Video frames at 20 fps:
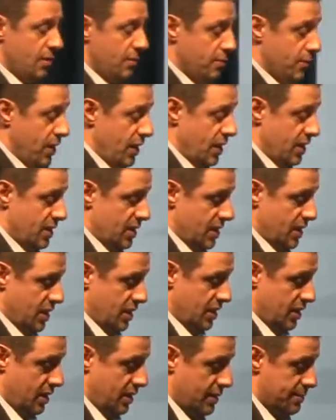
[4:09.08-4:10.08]
But
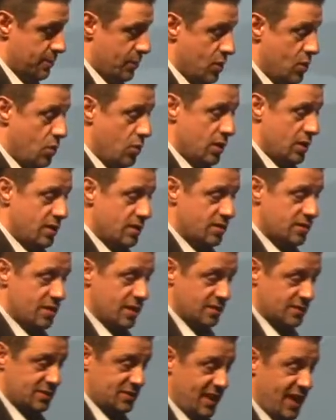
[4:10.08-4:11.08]

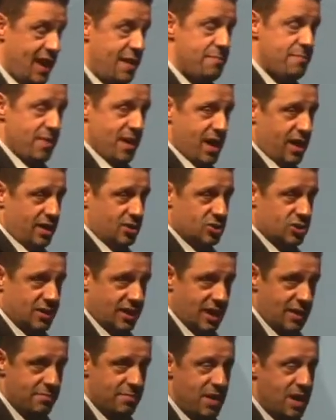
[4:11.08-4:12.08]
the same manager
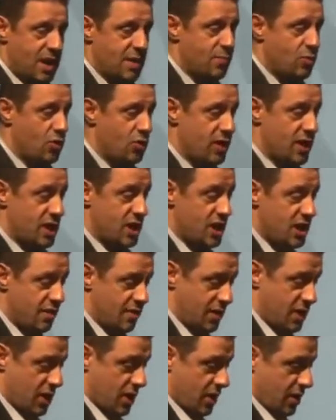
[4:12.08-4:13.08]
came back about a year
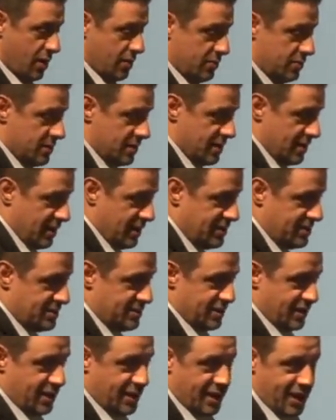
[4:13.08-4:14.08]
ago.
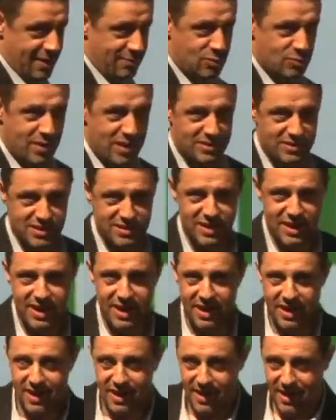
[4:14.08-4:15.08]
He came to me and says,
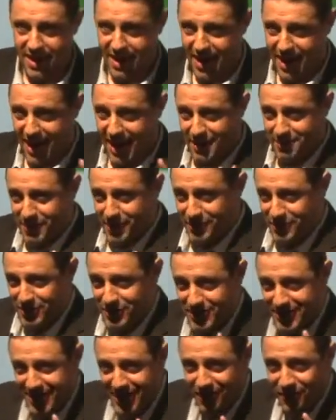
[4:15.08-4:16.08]
I bet you
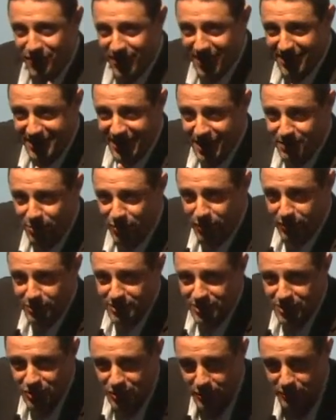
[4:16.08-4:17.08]
cannot find any performance
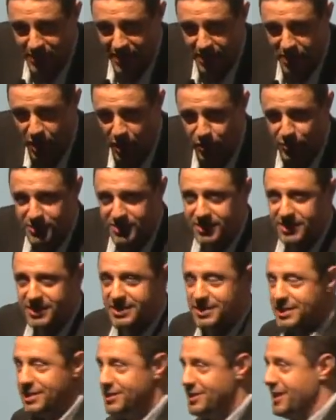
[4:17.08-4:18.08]
issue in my code,
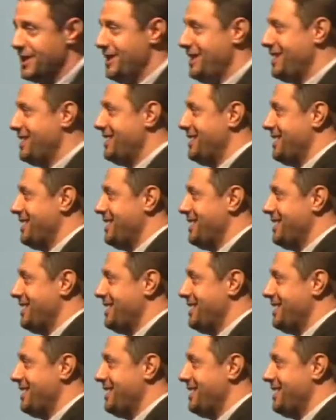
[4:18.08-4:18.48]
right?